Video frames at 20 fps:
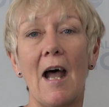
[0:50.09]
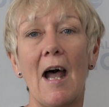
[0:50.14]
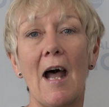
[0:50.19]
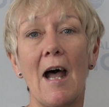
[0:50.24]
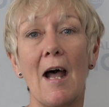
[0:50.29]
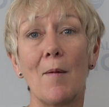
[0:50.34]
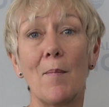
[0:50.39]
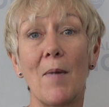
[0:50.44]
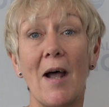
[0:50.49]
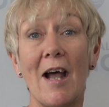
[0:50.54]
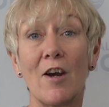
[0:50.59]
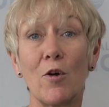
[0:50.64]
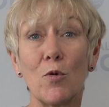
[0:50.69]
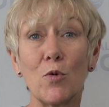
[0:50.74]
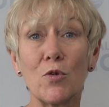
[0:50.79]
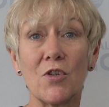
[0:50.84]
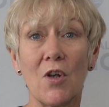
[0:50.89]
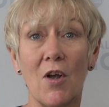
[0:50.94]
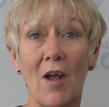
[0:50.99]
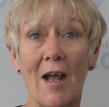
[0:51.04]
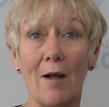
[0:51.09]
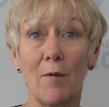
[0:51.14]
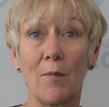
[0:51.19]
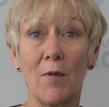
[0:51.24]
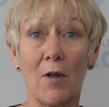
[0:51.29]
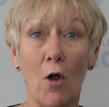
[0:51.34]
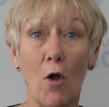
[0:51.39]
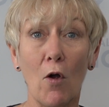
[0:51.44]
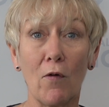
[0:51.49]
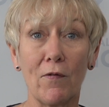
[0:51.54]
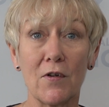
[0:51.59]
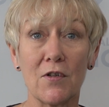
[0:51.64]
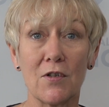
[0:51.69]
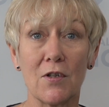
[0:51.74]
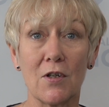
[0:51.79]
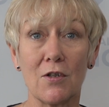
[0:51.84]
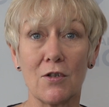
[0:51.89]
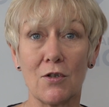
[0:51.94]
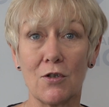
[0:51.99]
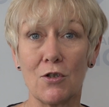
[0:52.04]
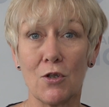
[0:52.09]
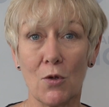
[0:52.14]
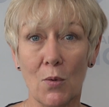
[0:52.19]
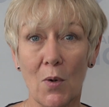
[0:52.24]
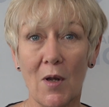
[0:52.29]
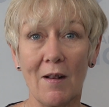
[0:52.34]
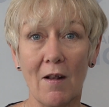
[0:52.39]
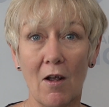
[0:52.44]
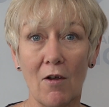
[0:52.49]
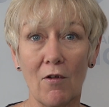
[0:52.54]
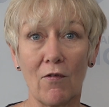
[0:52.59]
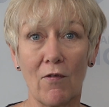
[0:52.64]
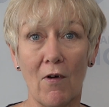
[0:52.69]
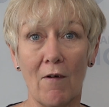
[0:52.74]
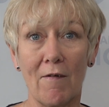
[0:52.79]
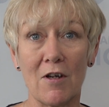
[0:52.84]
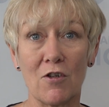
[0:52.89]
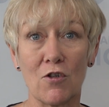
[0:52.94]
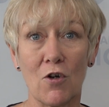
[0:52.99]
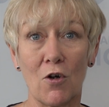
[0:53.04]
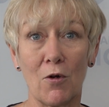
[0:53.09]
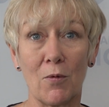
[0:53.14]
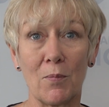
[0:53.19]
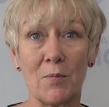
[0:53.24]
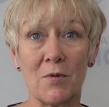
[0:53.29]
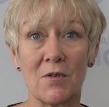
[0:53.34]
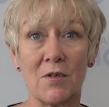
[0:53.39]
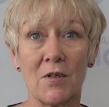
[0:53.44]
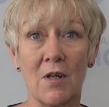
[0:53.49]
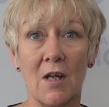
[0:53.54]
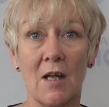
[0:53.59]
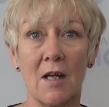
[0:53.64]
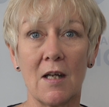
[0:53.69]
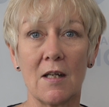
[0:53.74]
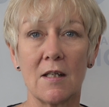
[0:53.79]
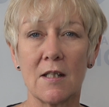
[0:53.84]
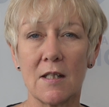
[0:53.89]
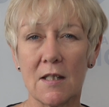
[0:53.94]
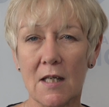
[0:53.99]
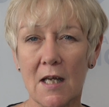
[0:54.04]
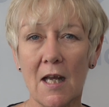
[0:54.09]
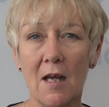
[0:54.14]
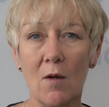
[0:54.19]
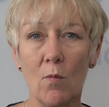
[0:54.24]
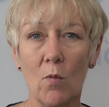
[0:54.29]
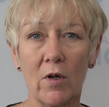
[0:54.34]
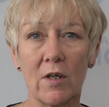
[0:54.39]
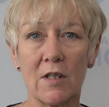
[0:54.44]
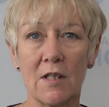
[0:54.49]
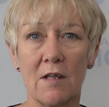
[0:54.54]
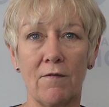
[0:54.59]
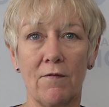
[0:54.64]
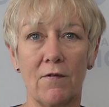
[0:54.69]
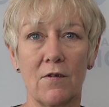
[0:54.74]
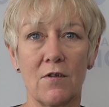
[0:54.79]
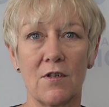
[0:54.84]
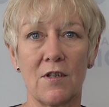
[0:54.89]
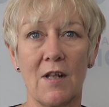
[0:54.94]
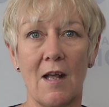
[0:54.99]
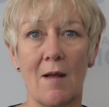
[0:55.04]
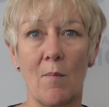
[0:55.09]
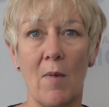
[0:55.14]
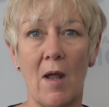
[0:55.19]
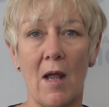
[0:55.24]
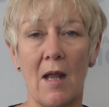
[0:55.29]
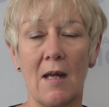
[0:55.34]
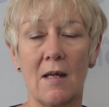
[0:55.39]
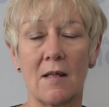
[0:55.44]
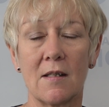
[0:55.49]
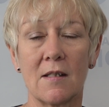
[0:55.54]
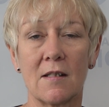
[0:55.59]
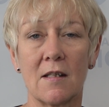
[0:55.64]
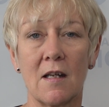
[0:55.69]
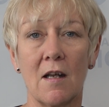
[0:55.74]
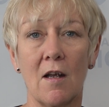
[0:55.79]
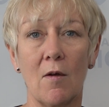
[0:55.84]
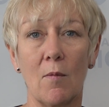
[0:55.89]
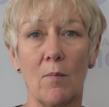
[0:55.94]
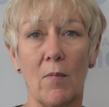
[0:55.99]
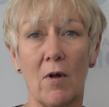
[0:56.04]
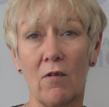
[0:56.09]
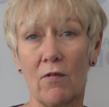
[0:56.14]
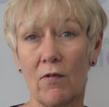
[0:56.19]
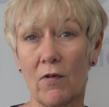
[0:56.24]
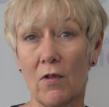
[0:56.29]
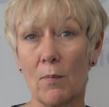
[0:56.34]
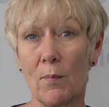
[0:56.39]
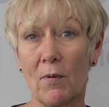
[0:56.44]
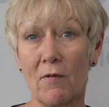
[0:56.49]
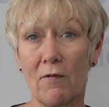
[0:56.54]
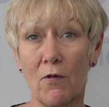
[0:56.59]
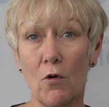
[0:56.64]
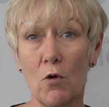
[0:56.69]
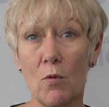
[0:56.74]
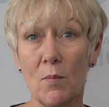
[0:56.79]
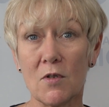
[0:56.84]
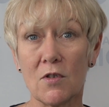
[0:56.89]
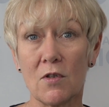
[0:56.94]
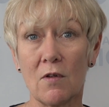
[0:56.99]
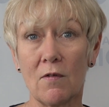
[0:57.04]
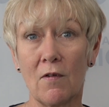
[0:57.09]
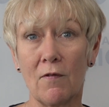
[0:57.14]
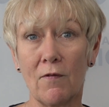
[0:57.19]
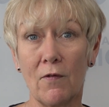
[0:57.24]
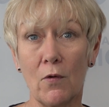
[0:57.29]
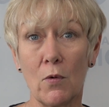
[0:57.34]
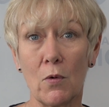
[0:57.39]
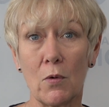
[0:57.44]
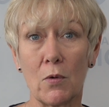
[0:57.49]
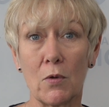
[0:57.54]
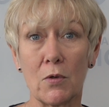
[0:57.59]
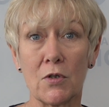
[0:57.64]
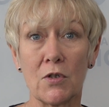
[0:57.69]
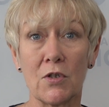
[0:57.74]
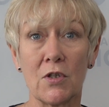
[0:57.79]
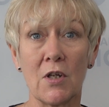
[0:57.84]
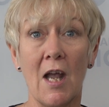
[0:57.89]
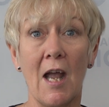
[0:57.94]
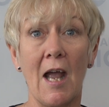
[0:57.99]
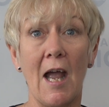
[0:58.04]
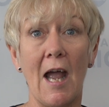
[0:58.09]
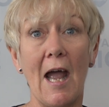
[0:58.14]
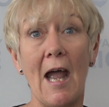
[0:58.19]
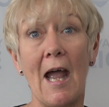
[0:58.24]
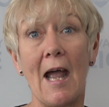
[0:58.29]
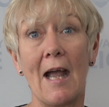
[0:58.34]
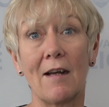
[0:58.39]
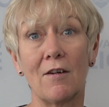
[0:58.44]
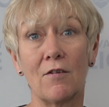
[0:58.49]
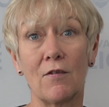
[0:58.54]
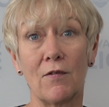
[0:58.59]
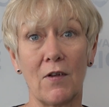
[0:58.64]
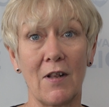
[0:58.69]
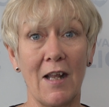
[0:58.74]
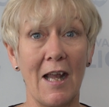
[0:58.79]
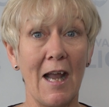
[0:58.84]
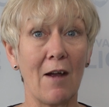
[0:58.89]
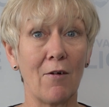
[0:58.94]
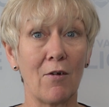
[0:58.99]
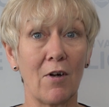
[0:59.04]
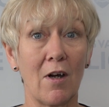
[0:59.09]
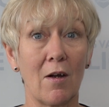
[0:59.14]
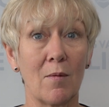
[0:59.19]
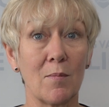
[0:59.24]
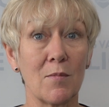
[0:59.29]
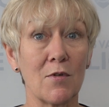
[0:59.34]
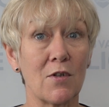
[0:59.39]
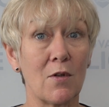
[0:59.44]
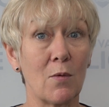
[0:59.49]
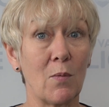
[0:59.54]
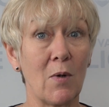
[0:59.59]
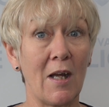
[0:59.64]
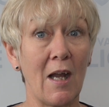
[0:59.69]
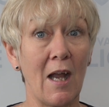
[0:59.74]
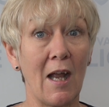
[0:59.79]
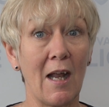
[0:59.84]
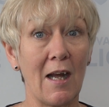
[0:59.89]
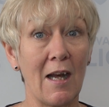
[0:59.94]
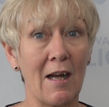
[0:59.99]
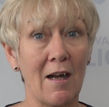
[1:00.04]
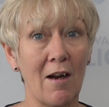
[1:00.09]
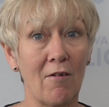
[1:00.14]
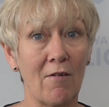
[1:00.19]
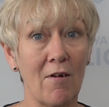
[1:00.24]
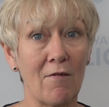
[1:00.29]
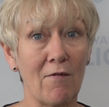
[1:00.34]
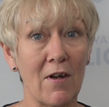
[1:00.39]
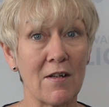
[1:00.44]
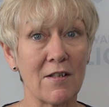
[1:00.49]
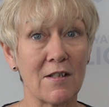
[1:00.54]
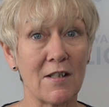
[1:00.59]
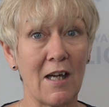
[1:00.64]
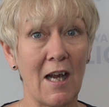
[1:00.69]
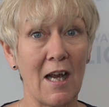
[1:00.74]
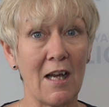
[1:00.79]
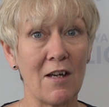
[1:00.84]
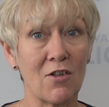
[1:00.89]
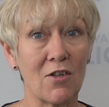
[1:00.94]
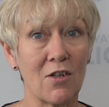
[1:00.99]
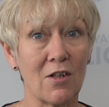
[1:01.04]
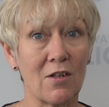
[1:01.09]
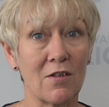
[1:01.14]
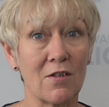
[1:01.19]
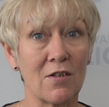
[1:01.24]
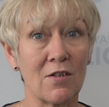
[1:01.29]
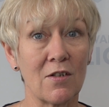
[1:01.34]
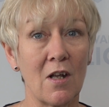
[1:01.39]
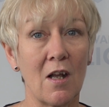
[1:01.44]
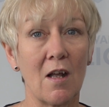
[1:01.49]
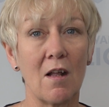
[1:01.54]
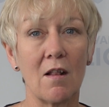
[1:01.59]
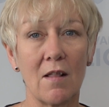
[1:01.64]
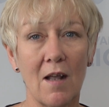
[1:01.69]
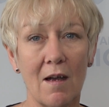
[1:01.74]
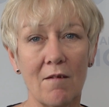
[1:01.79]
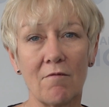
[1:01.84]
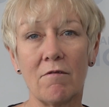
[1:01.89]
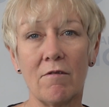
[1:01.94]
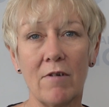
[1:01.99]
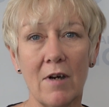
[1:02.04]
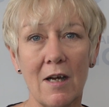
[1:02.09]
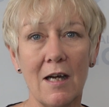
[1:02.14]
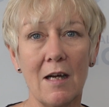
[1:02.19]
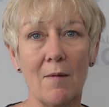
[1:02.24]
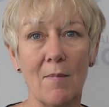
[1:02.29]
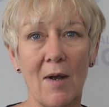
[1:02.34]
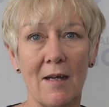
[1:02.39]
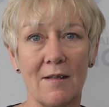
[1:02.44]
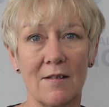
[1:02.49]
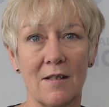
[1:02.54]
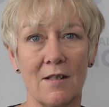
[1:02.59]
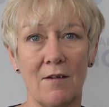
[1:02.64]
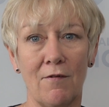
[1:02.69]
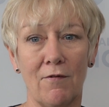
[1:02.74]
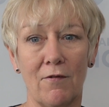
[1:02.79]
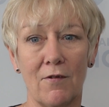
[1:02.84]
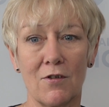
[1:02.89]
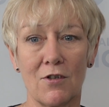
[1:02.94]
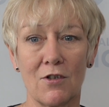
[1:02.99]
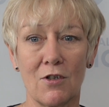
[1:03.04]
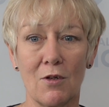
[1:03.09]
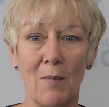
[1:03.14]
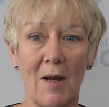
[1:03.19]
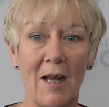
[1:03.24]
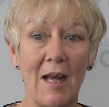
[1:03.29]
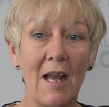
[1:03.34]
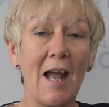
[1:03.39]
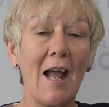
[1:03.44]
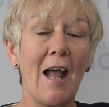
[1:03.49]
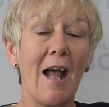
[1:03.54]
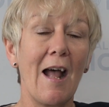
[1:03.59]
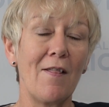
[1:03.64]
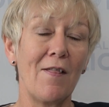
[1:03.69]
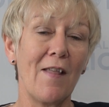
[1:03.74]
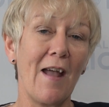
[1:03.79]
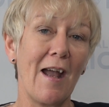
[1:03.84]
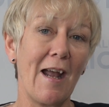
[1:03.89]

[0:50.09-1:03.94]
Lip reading: and also help their officers doing those very jobs. Seeing what a difference that makes, both for the performance of the force and for the outcomes that we get in our investigations, that really makes a difference to me, and